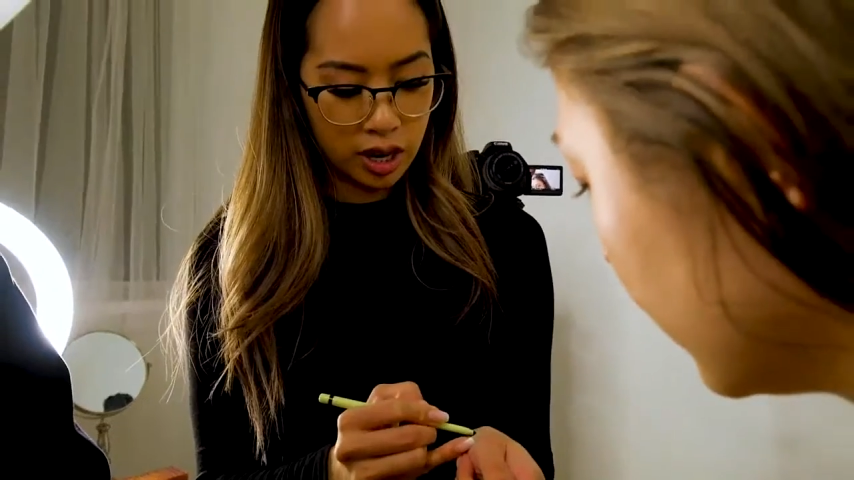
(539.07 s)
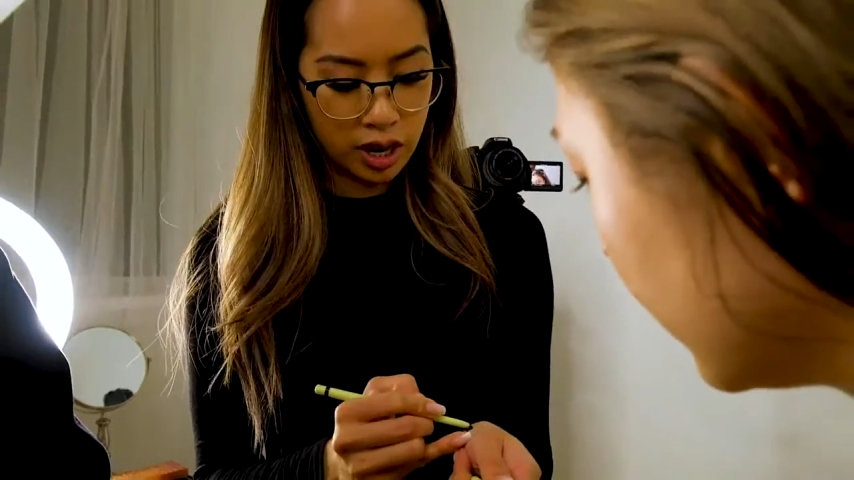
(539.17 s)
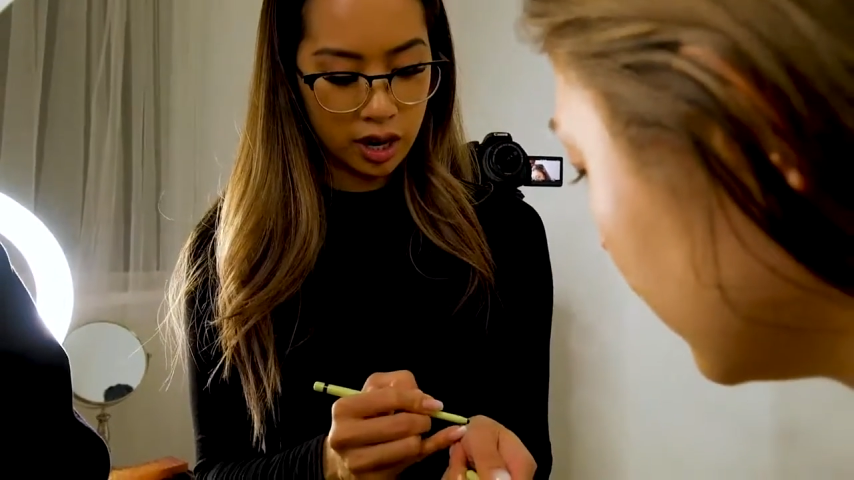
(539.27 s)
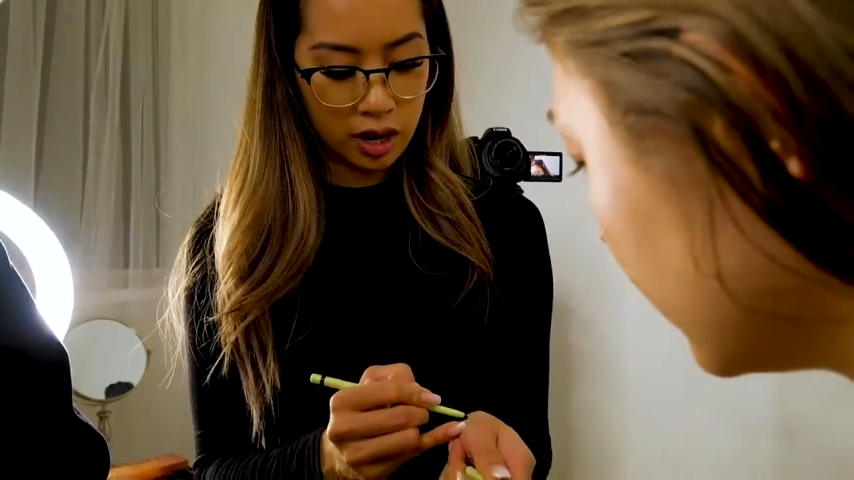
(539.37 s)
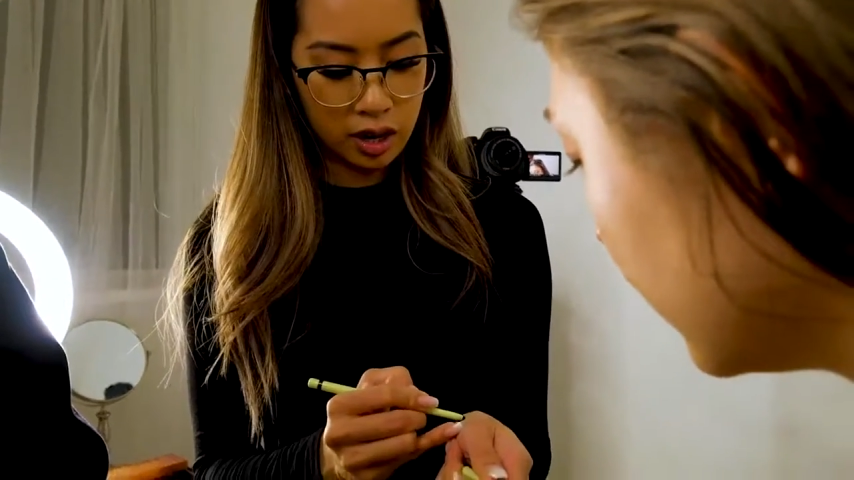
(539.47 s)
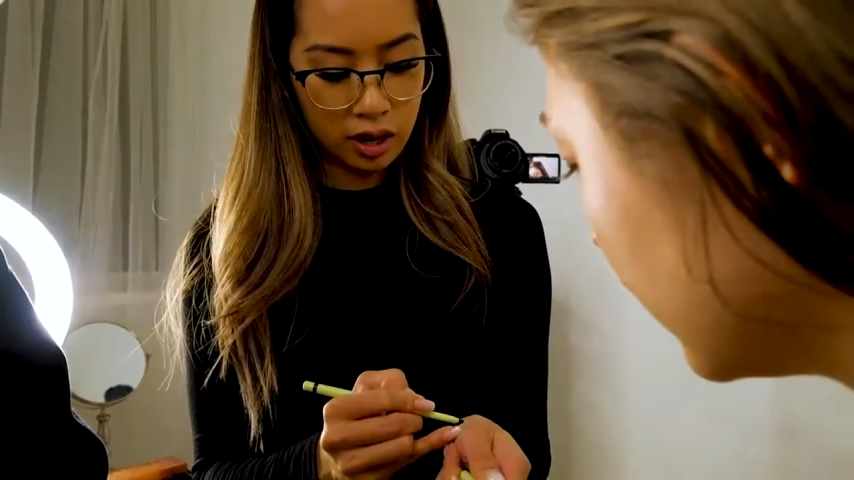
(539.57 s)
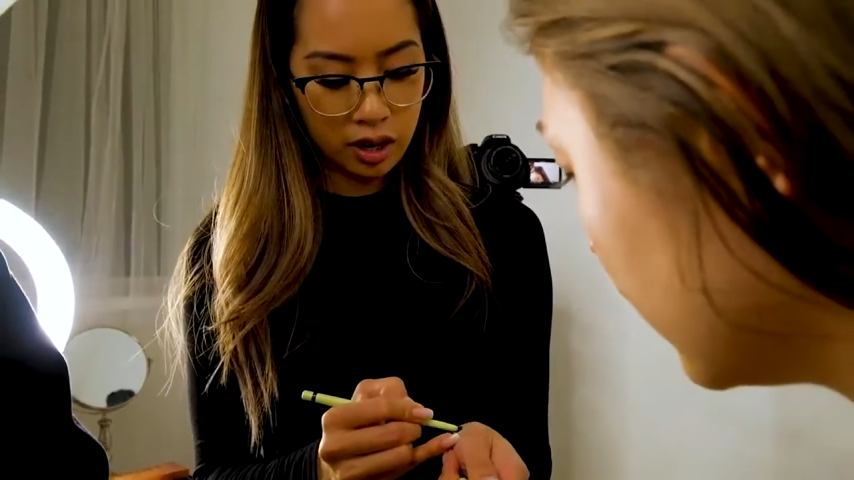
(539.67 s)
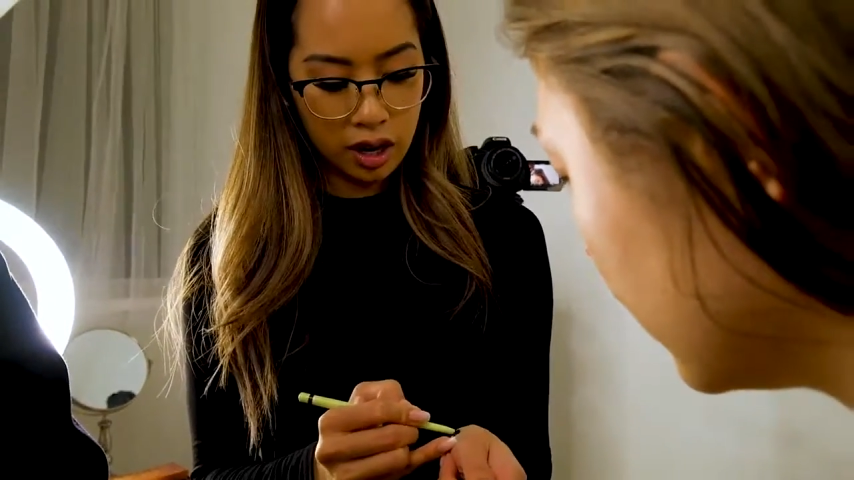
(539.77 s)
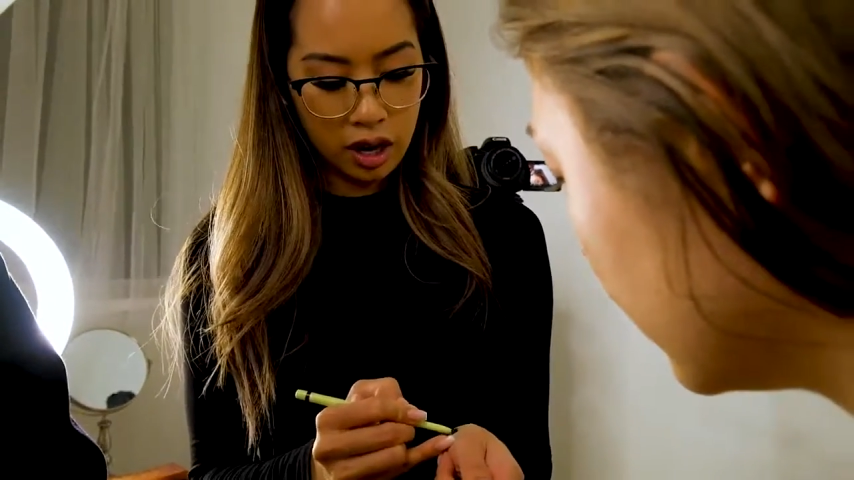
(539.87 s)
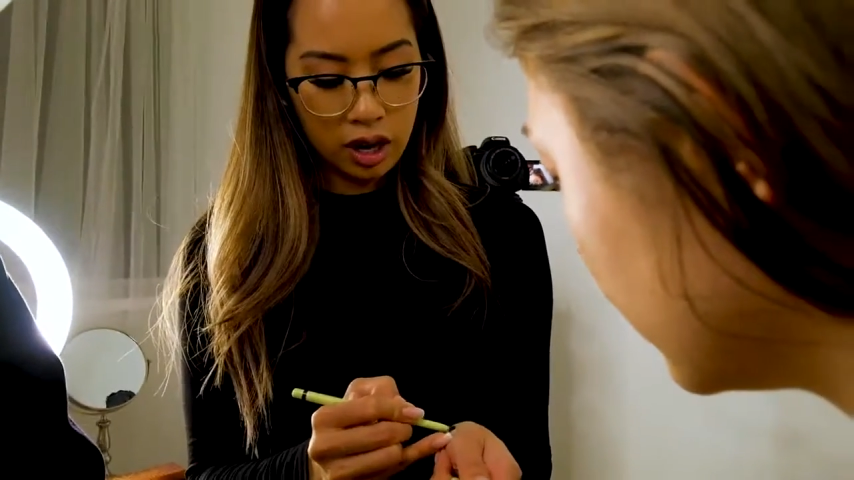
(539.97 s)

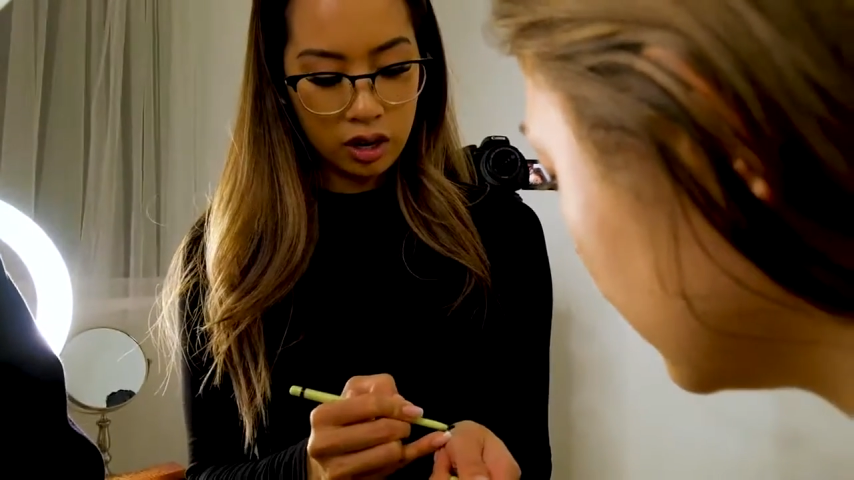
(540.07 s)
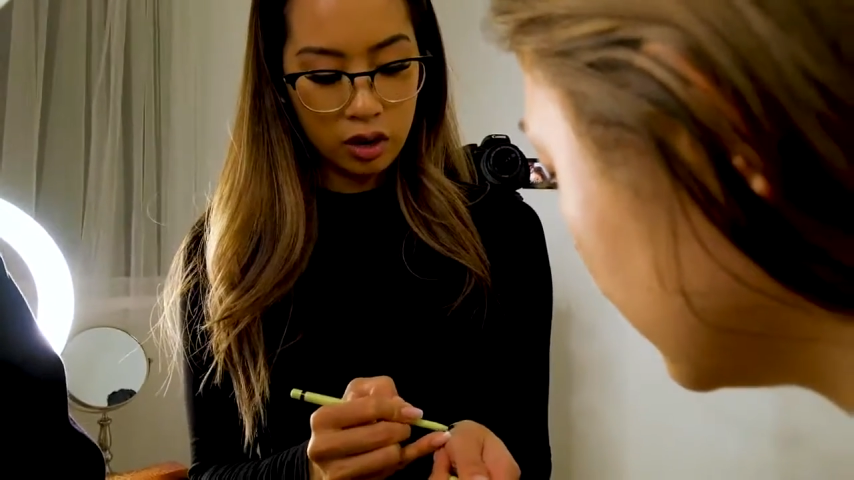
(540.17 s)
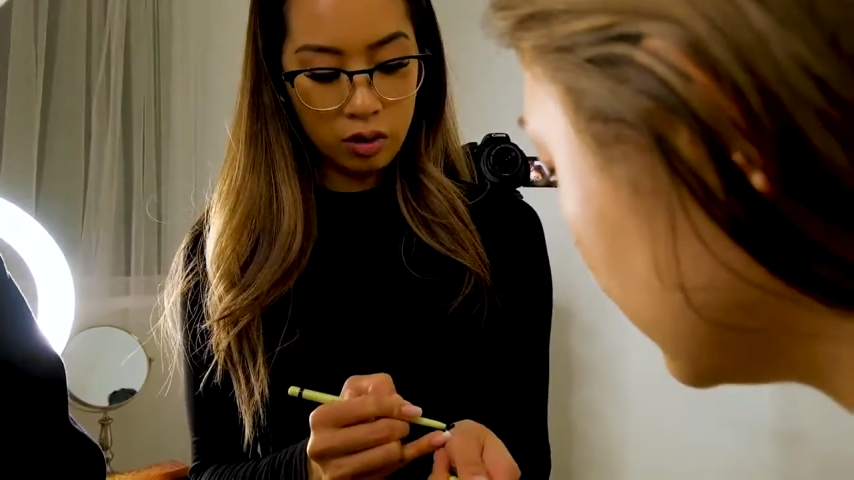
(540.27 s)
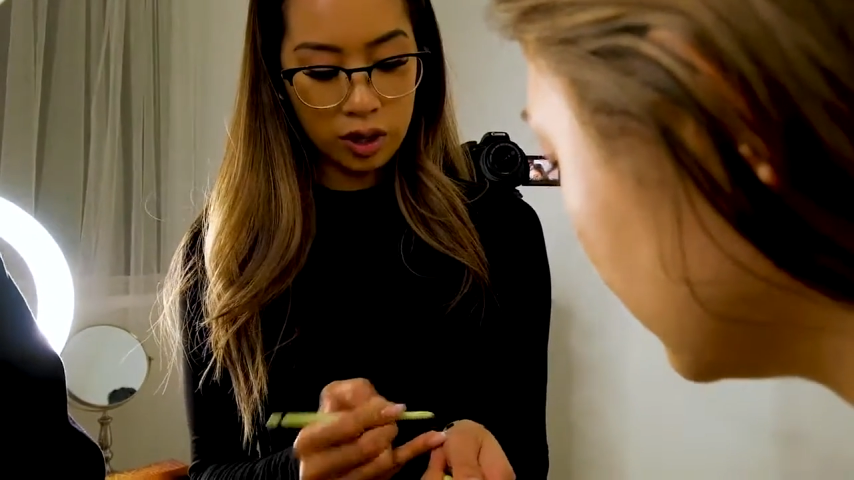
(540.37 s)
Yeah. No,